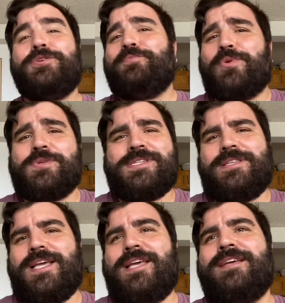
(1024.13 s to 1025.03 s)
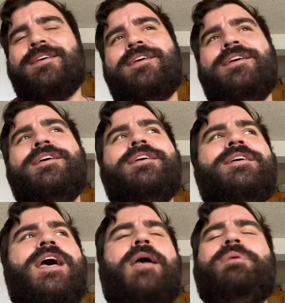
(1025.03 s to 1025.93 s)
personally,
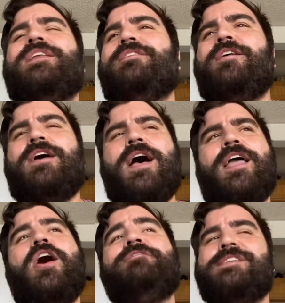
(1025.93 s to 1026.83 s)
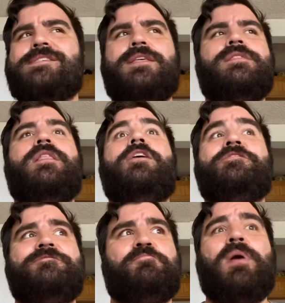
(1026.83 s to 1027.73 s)
I mean, I obviously
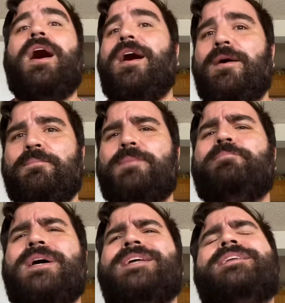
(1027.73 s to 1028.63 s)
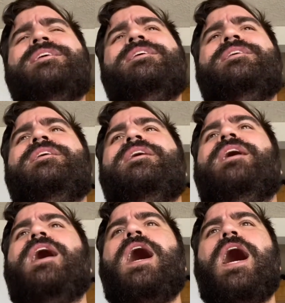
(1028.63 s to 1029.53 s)
love pop, but
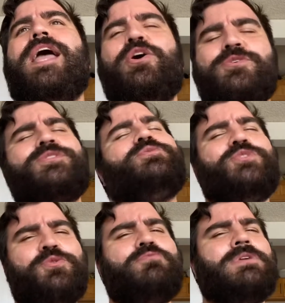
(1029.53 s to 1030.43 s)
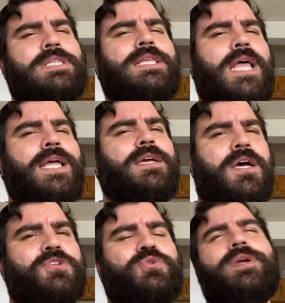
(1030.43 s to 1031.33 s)
I also do really like
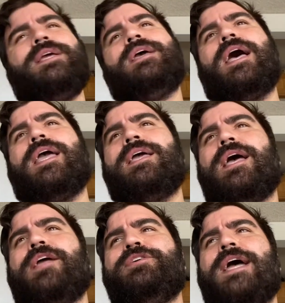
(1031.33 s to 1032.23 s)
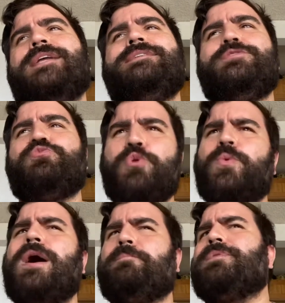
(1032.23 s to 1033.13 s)
country. I grew
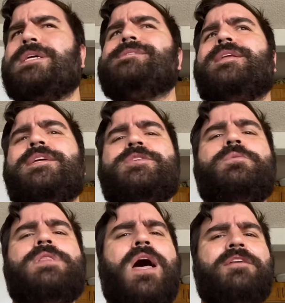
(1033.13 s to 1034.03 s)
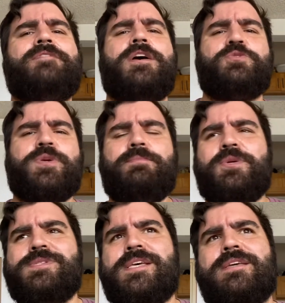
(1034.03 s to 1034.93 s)
up listening to a lot of country
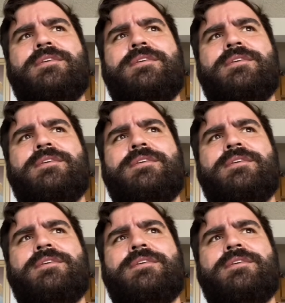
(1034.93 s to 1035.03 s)
music.